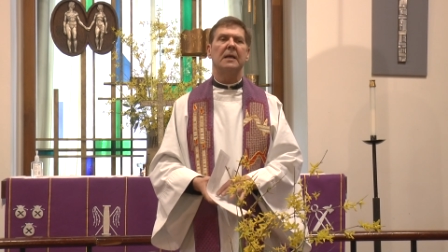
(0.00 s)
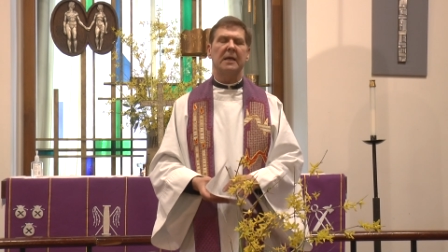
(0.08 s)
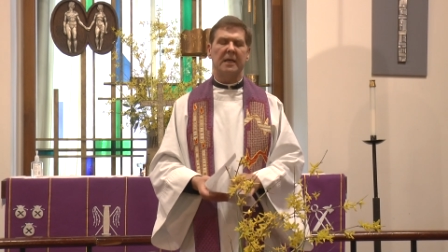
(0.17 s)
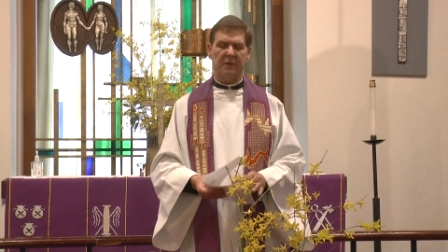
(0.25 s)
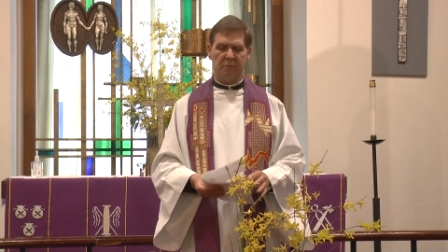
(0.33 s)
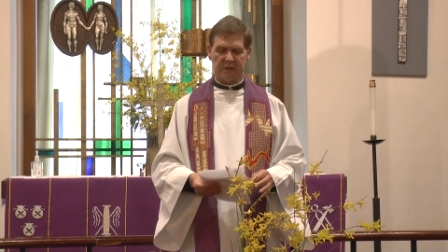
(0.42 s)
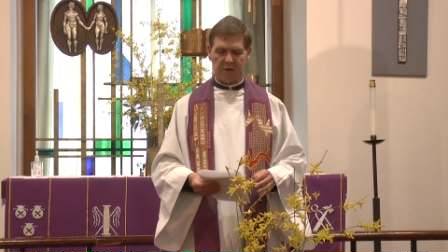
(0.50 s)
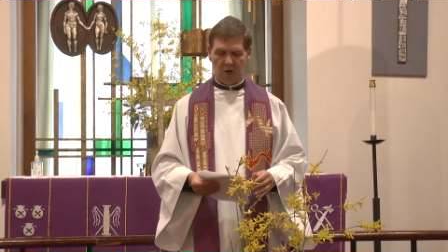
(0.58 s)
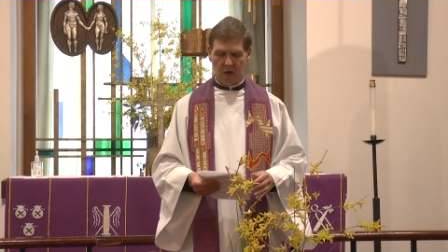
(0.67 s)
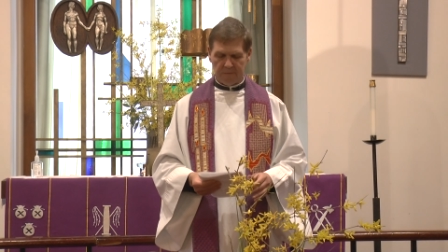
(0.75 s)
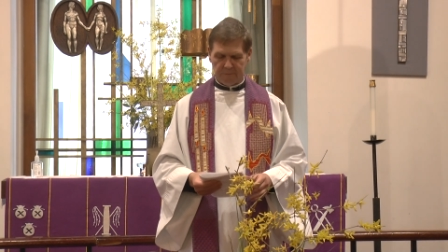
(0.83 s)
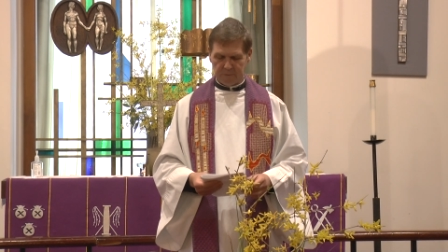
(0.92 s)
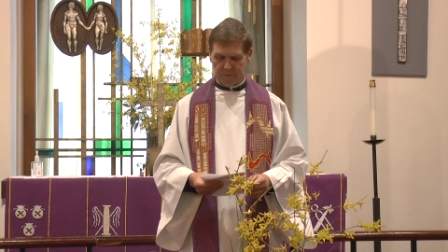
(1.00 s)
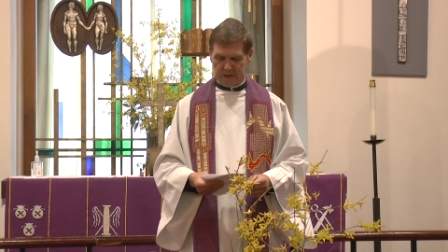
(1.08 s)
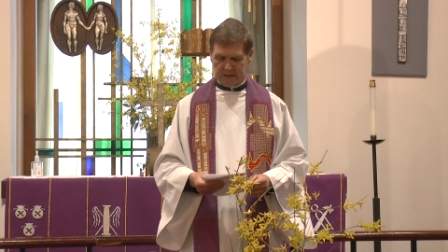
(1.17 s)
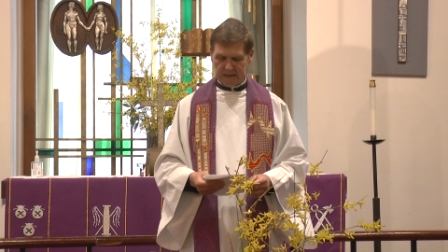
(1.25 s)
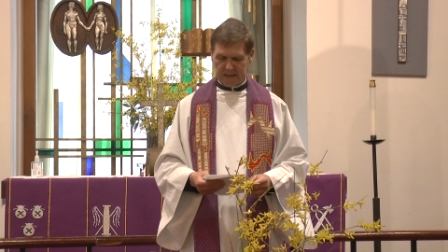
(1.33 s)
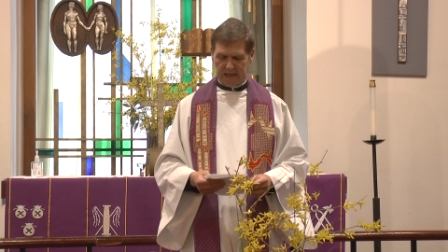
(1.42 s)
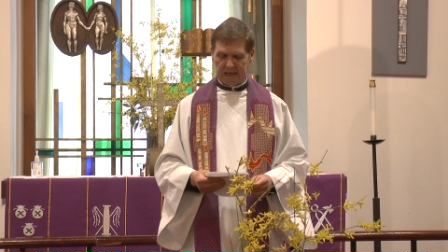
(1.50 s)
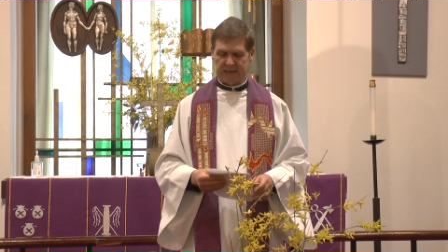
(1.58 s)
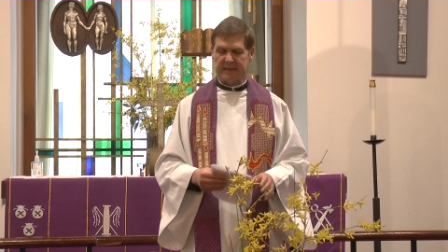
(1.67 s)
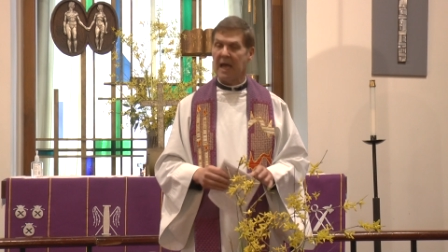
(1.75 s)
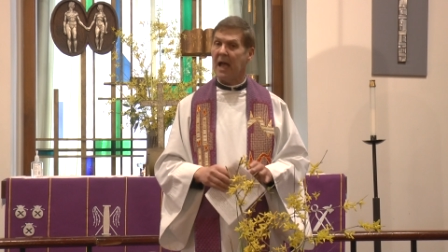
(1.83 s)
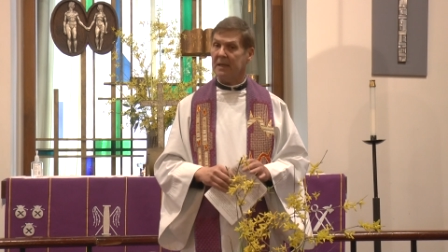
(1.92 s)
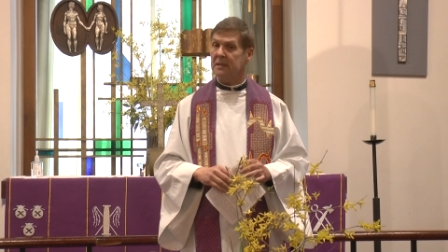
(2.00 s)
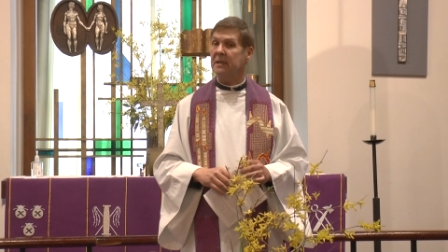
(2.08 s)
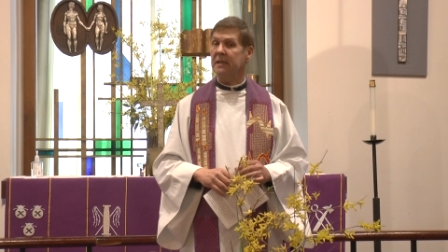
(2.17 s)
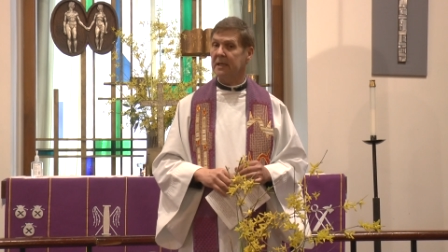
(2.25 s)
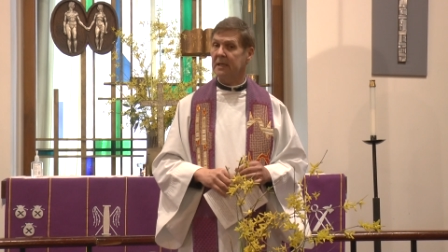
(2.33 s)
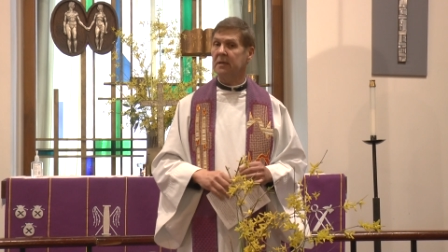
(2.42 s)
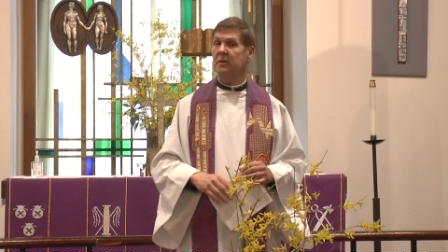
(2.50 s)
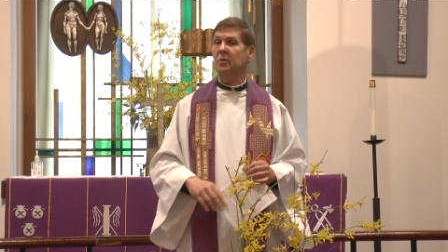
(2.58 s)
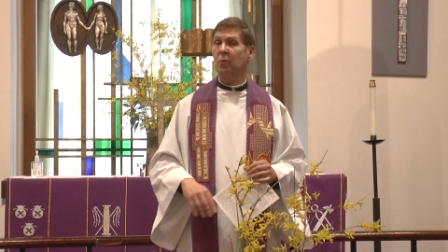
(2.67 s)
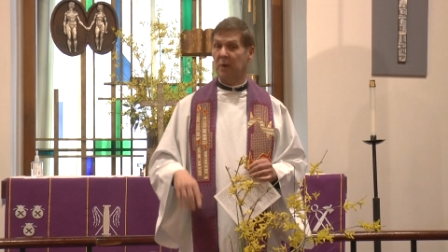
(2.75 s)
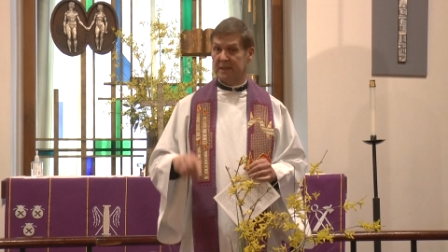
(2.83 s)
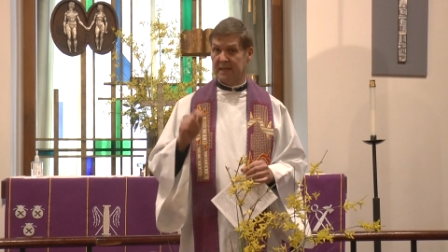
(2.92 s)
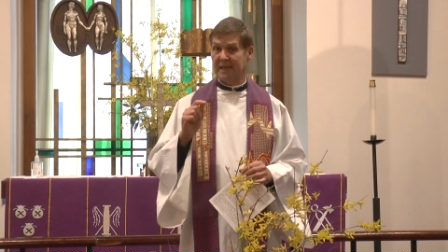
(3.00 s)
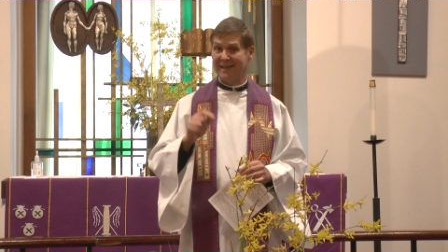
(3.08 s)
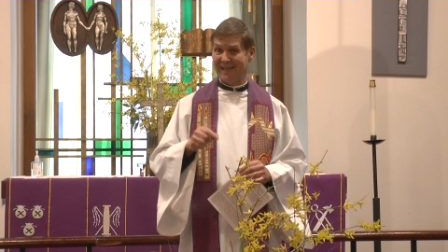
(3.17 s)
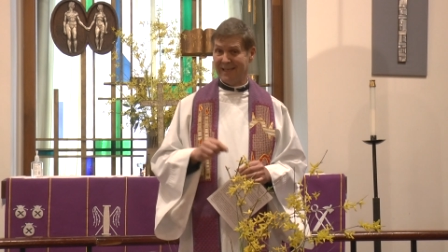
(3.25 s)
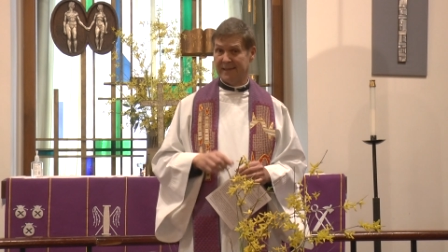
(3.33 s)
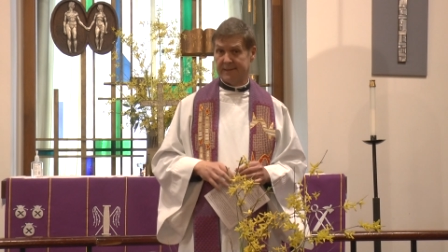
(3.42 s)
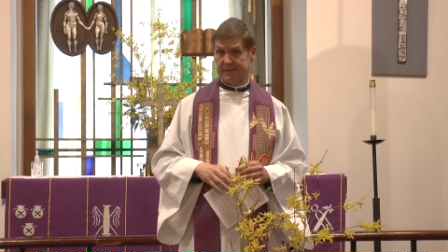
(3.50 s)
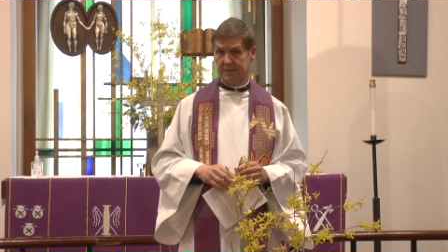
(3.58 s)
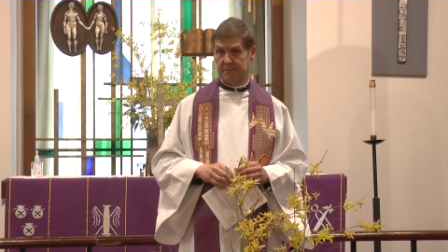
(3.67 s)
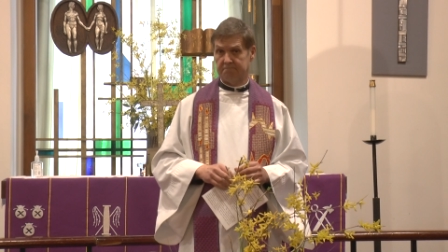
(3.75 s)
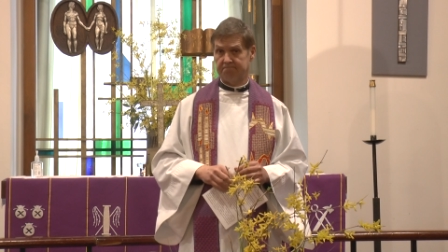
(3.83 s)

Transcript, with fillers: He was offering exactly what they needed,